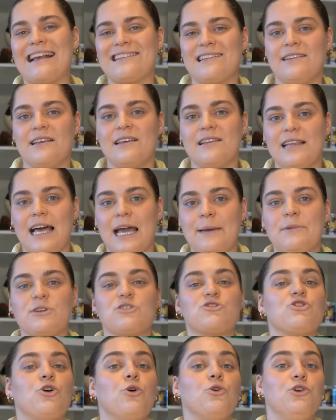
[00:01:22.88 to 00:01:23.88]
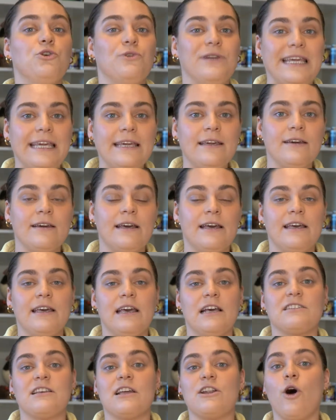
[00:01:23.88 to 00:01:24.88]
Icelandic lamb is so unique
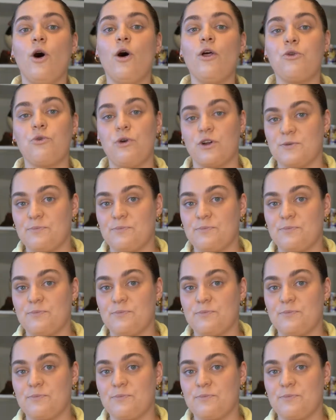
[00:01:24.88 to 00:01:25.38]
is that all throughout